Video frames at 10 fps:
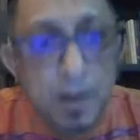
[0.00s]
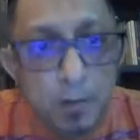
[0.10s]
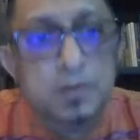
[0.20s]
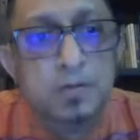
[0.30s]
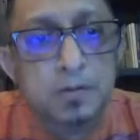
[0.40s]

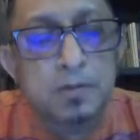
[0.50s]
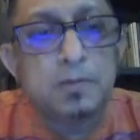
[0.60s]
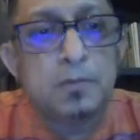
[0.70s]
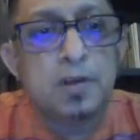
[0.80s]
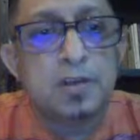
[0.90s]
about
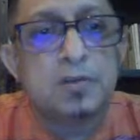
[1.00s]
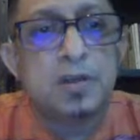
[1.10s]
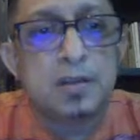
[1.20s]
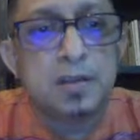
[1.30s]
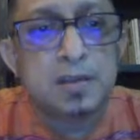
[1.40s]
book
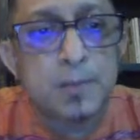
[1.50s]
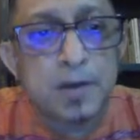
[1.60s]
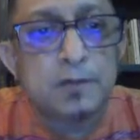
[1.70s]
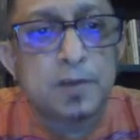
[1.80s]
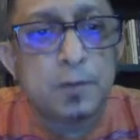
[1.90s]
history in this
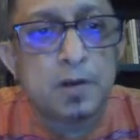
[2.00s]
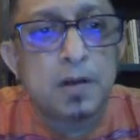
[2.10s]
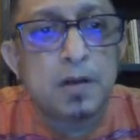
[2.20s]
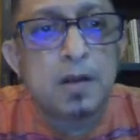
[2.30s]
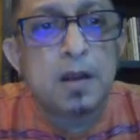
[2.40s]
part of the
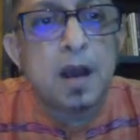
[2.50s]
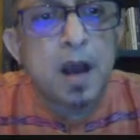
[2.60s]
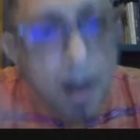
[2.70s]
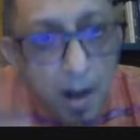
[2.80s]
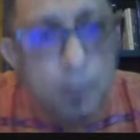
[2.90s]
world,
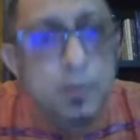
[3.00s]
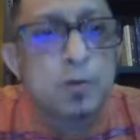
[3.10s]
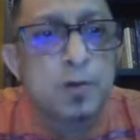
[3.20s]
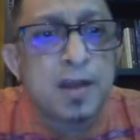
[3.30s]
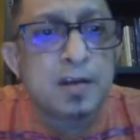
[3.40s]
how
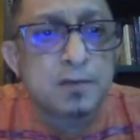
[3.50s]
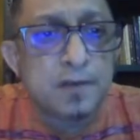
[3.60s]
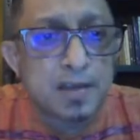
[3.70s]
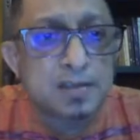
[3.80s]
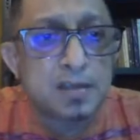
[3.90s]
do you
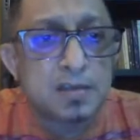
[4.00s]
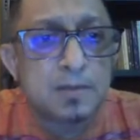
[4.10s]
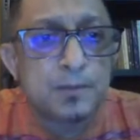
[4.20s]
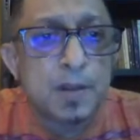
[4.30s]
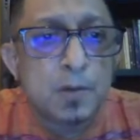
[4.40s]
narrativize
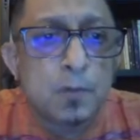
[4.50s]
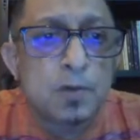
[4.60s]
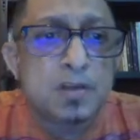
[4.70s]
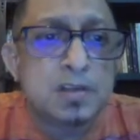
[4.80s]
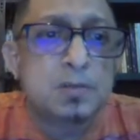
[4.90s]
it?
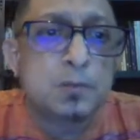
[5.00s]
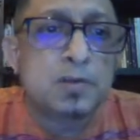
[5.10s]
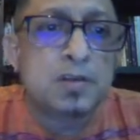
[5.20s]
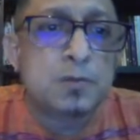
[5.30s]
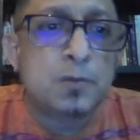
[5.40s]
What are
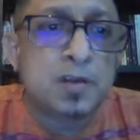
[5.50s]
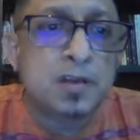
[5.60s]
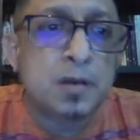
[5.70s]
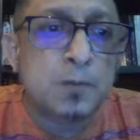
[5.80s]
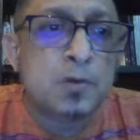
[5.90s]

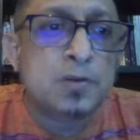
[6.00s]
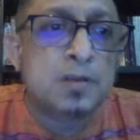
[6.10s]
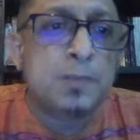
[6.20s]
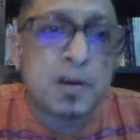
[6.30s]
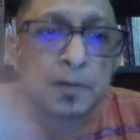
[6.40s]

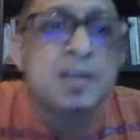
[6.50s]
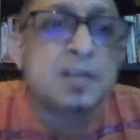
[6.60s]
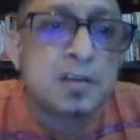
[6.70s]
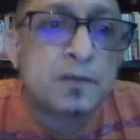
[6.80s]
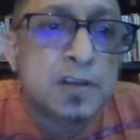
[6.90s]
the
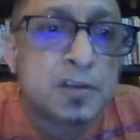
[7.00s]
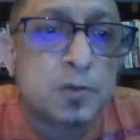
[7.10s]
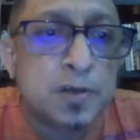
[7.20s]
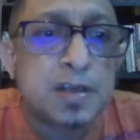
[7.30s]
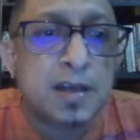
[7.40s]
parameters of this
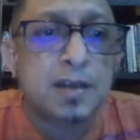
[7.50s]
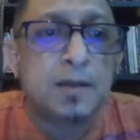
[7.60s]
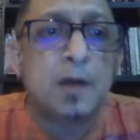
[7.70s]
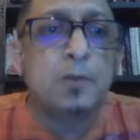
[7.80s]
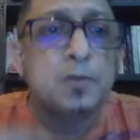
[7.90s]

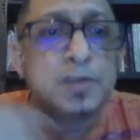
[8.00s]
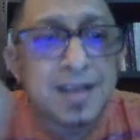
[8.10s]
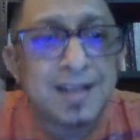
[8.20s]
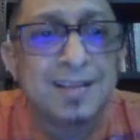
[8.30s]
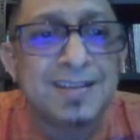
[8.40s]
storytelling? How do you
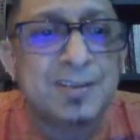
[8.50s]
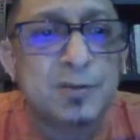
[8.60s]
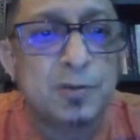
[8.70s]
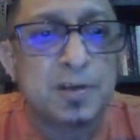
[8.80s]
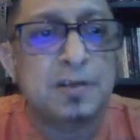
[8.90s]
tell this
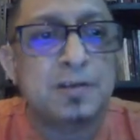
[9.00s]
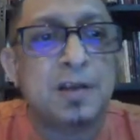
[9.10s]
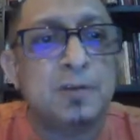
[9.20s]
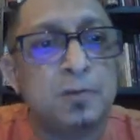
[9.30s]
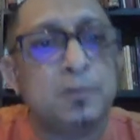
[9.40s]
story?
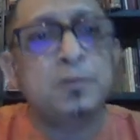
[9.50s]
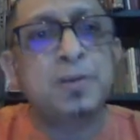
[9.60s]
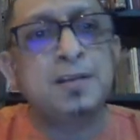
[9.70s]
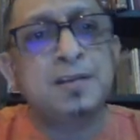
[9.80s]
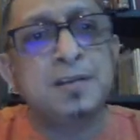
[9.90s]
And do you
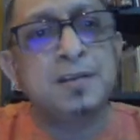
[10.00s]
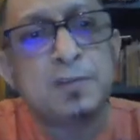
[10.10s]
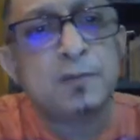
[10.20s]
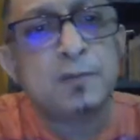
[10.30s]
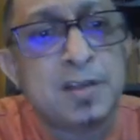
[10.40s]
tell it in
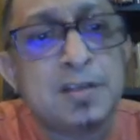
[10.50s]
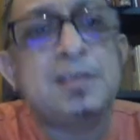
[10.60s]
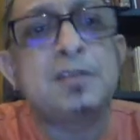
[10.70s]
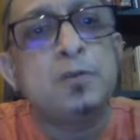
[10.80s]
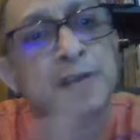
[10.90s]
terms of
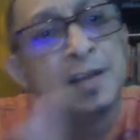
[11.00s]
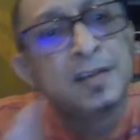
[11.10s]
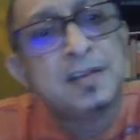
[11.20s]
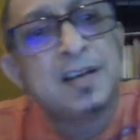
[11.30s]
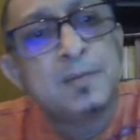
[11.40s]
regions? Do you tell
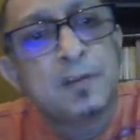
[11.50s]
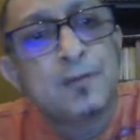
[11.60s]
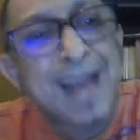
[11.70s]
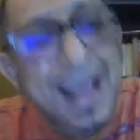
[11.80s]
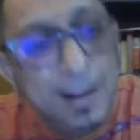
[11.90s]
it in terms
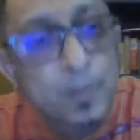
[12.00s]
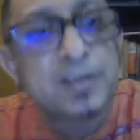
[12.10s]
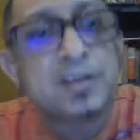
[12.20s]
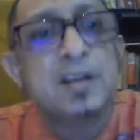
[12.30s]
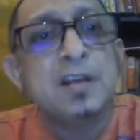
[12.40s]
of
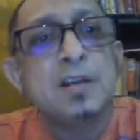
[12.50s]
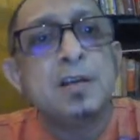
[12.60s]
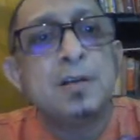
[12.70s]
language?